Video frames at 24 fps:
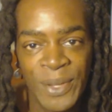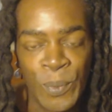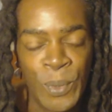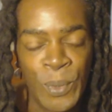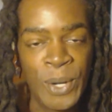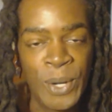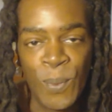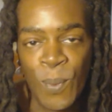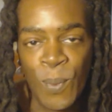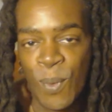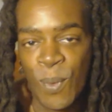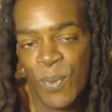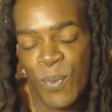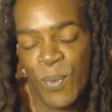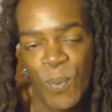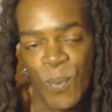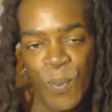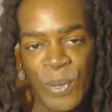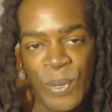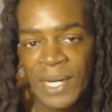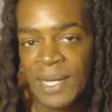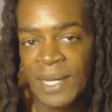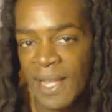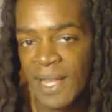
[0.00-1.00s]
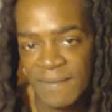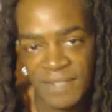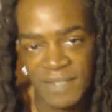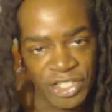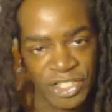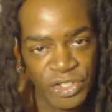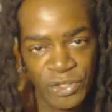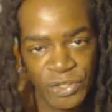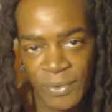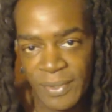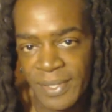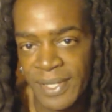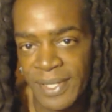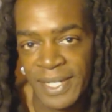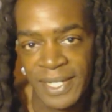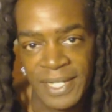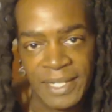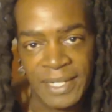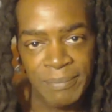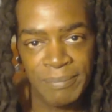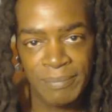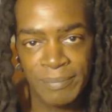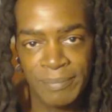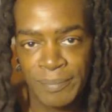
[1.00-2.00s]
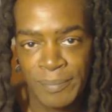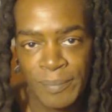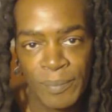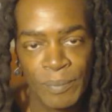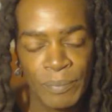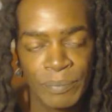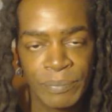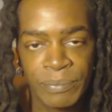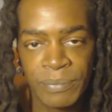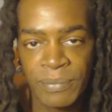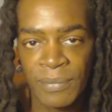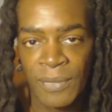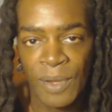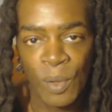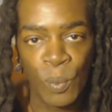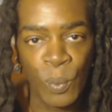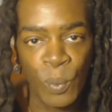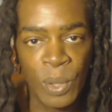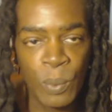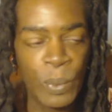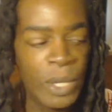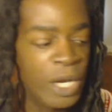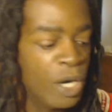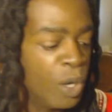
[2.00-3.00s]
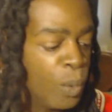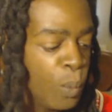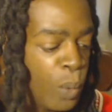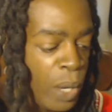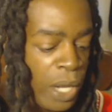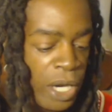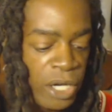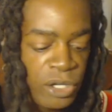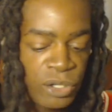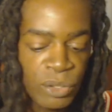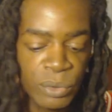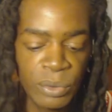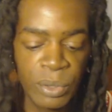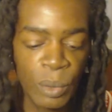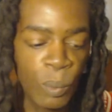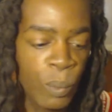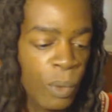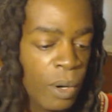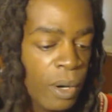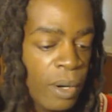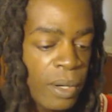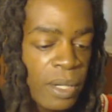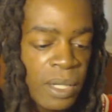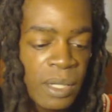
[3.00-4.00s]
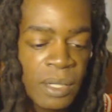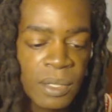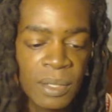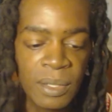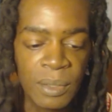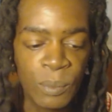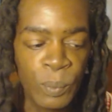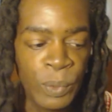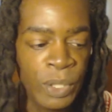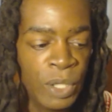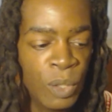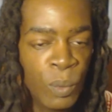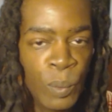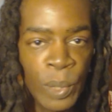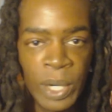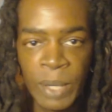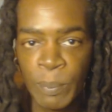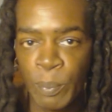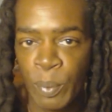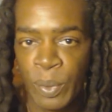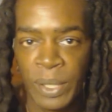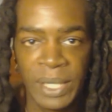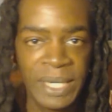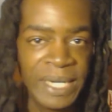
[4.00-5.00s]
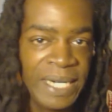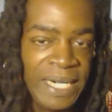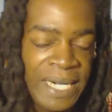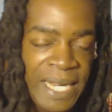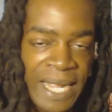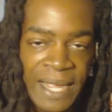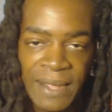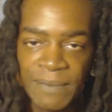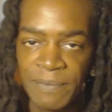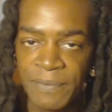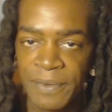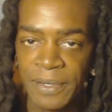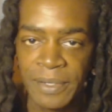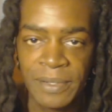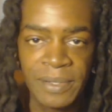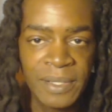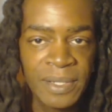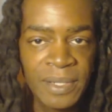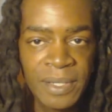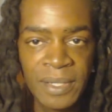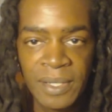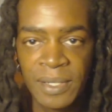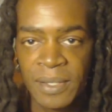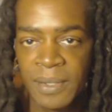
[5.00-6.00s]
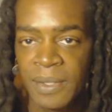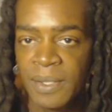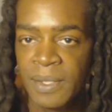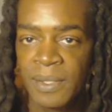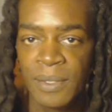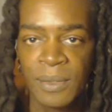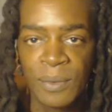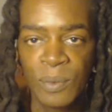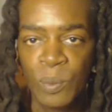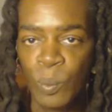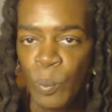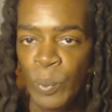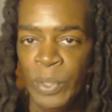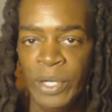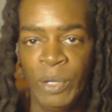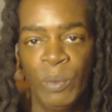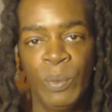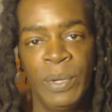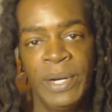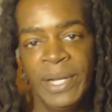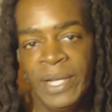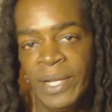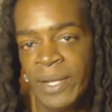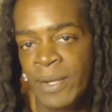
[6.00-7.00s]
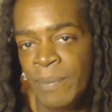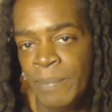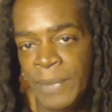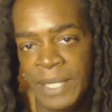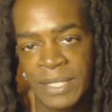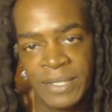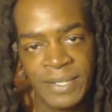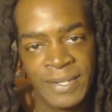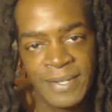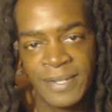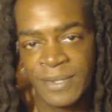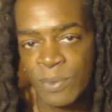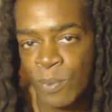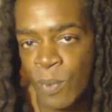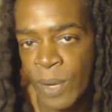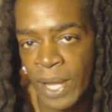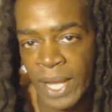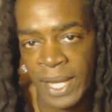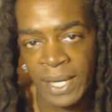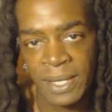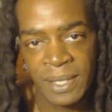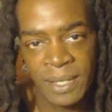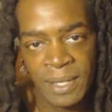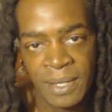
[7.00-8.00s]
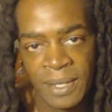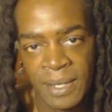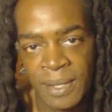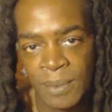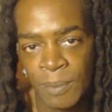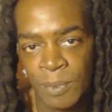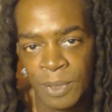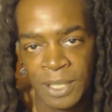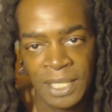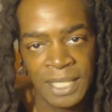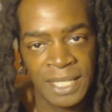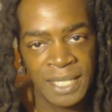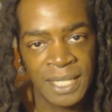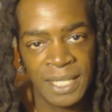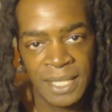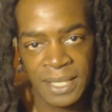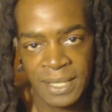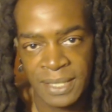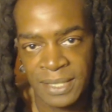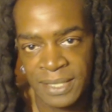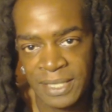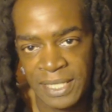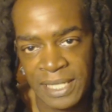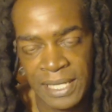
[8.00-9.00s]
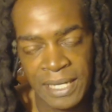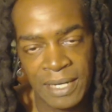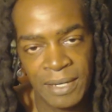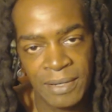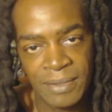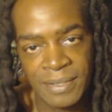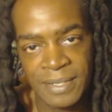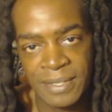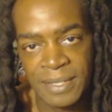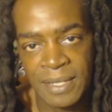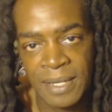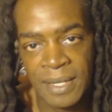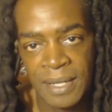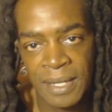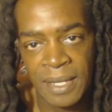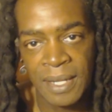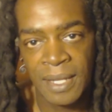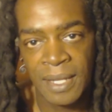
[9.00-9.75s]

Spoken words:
We, we love the shortcut. We don't want to do the work. We don't want to put in any effort. We don't want to commit to sweat, blood, tears.